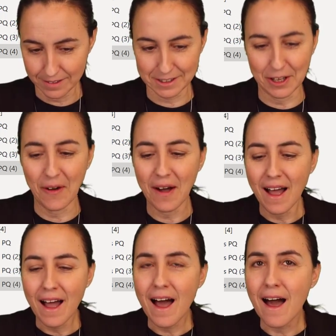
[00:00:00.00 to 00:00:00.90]
So
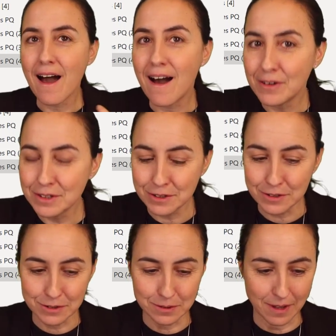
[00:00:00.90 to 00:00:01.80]
how do
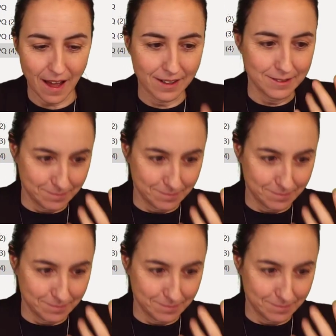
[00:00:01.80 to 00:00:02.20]
you do that?